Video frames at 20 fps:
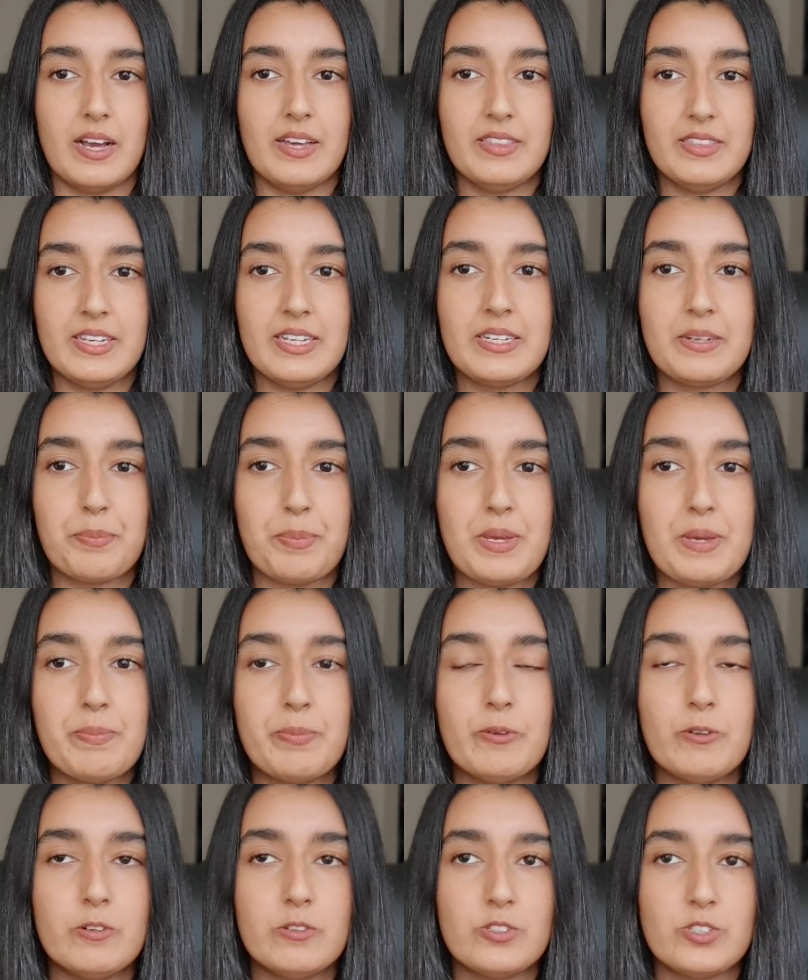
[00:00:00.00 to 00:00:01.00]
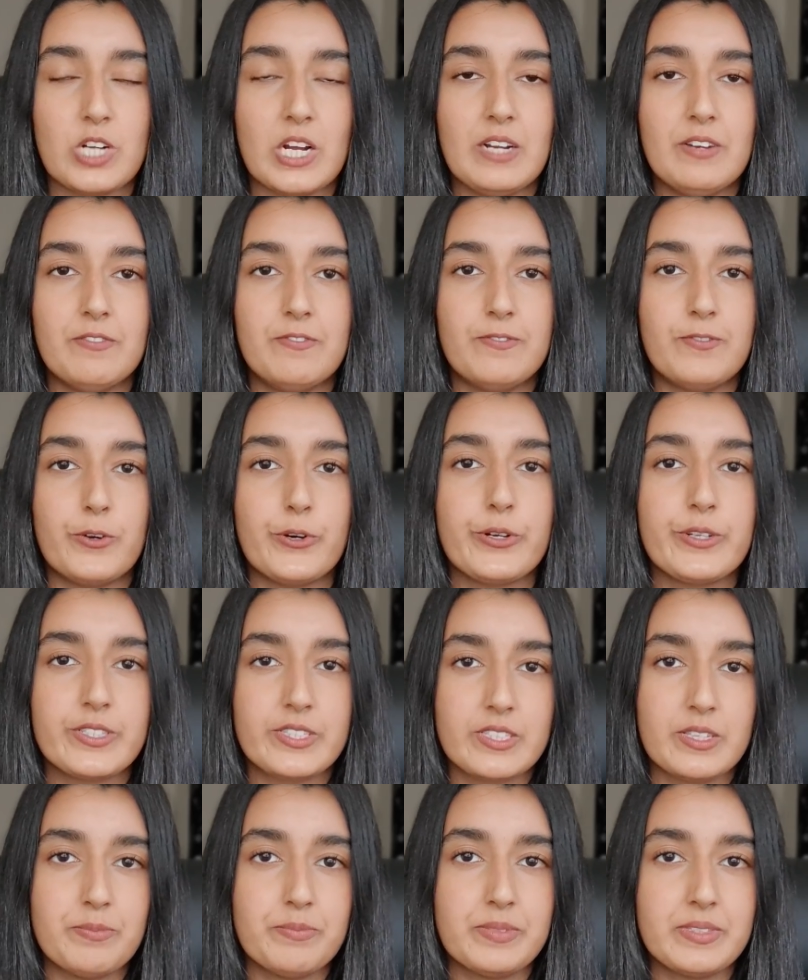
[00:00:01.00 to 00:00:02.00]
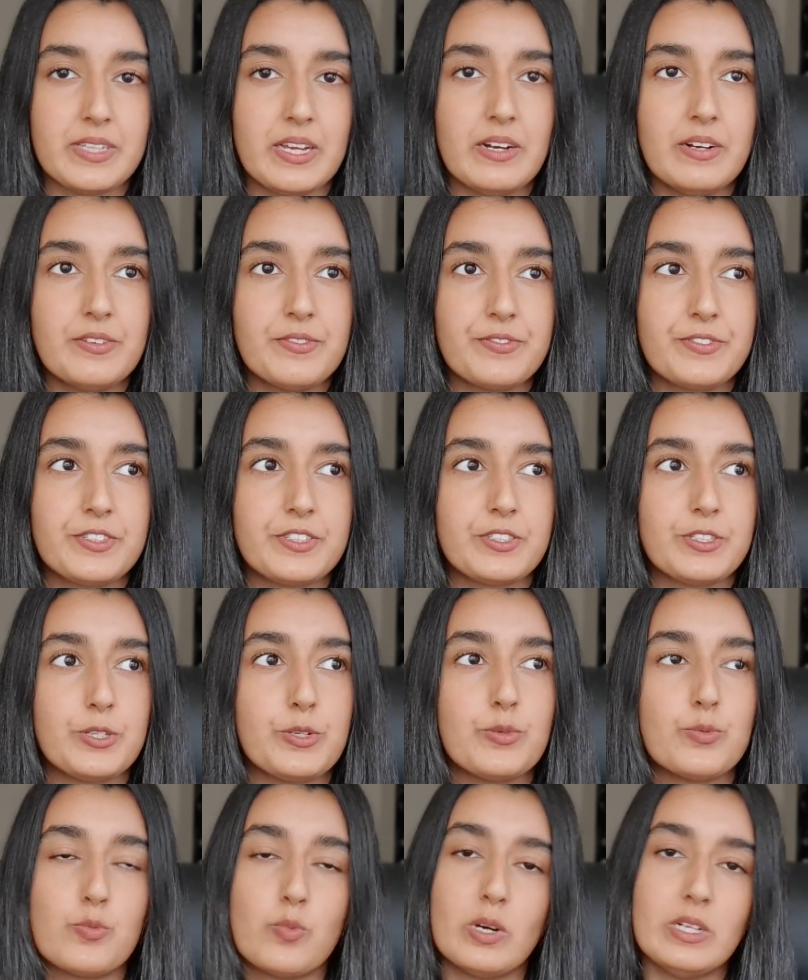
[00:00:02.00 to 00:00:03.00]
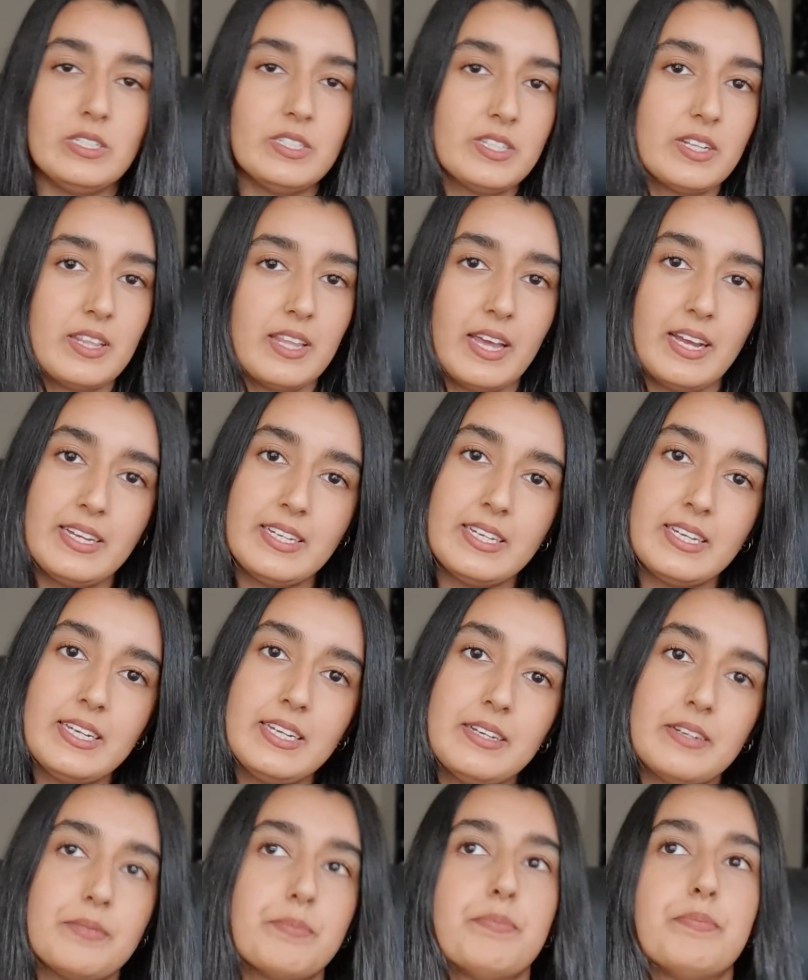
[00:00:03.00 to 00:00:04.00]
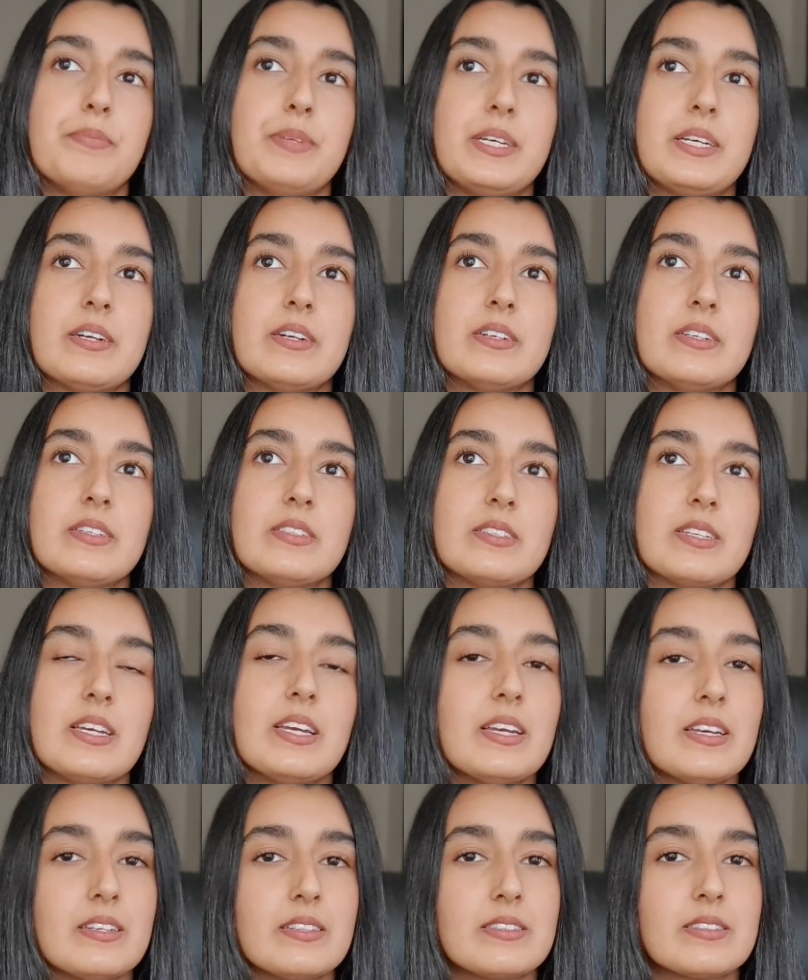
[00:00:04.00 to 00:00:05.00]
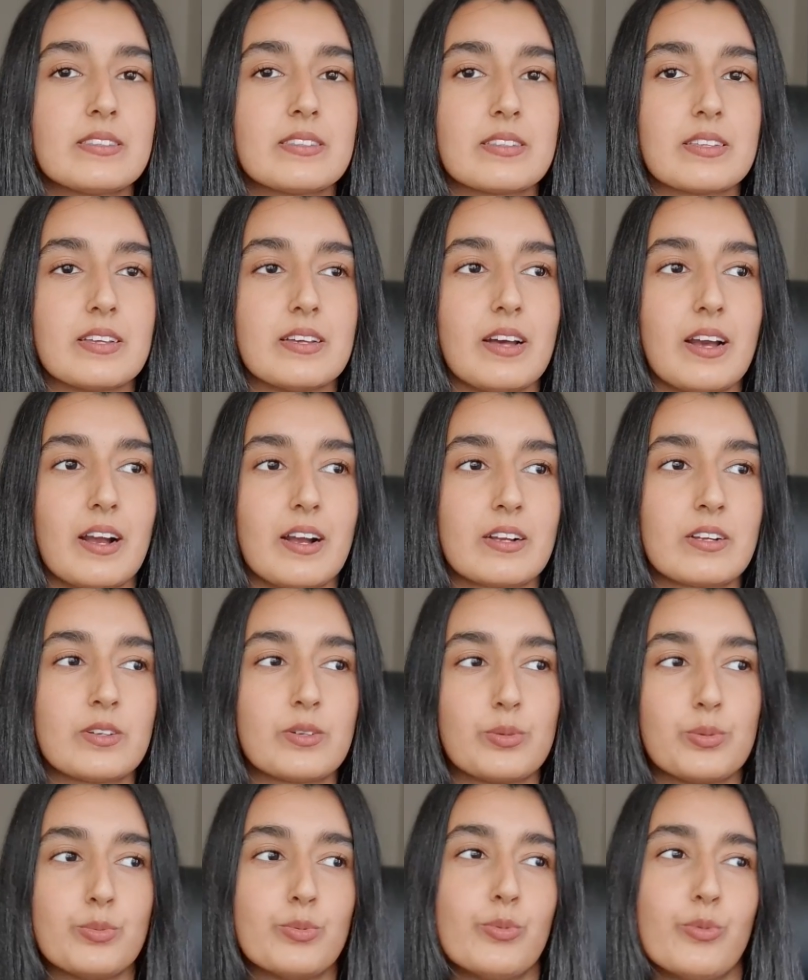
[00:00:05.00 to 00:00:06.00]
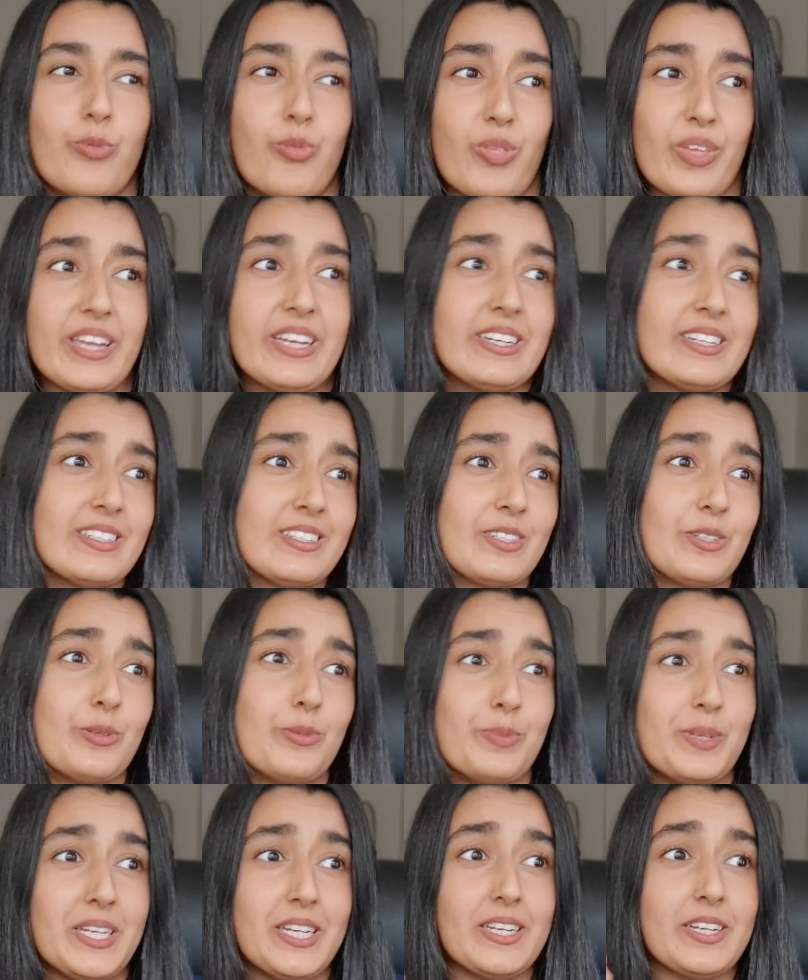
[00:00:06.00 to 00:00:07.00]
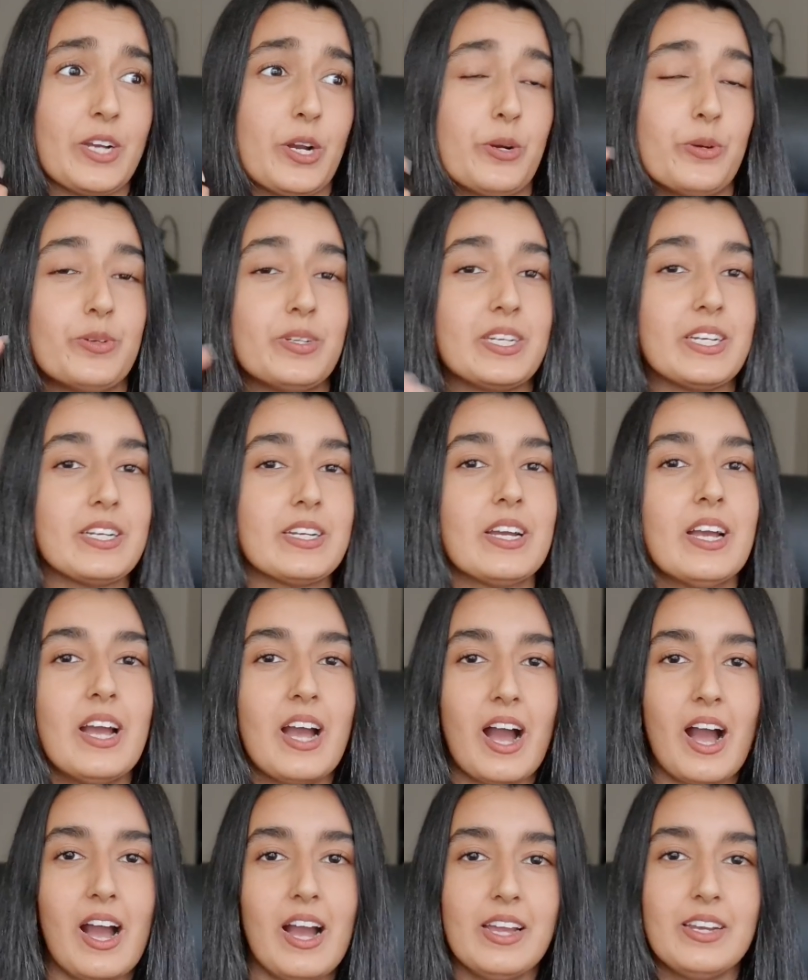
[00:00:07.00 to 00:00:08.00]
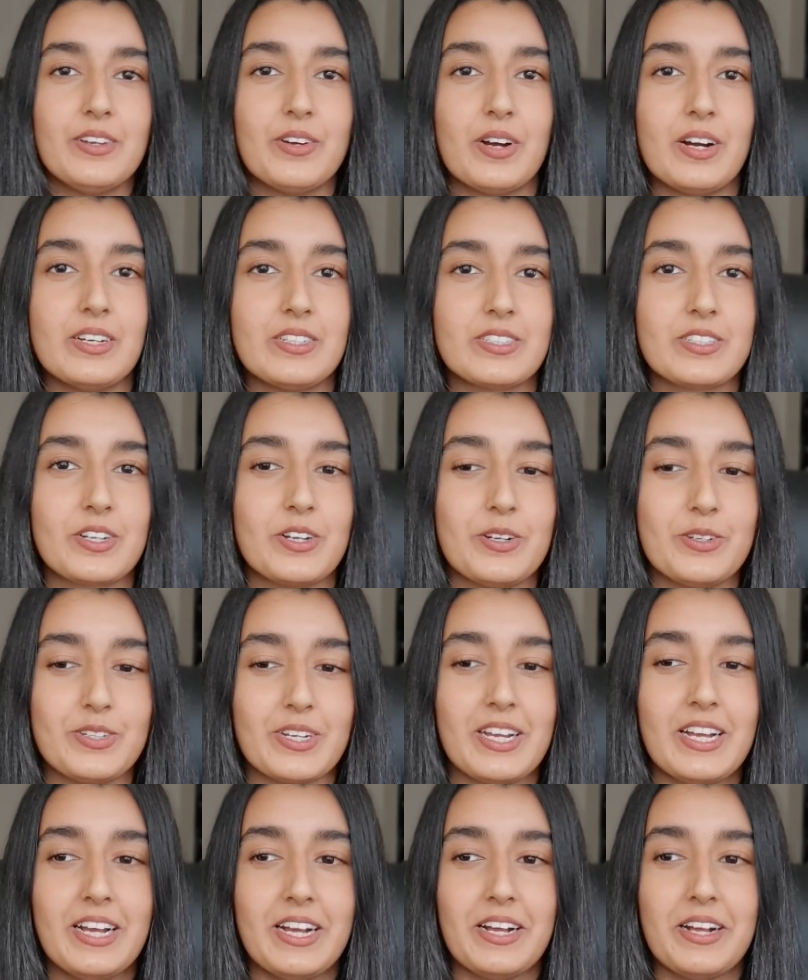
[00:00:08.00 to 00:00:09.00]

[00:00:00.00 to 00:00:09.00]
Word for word: I think people try and force themselves to want to like it because it's a cool thing to be coding. I know how to code.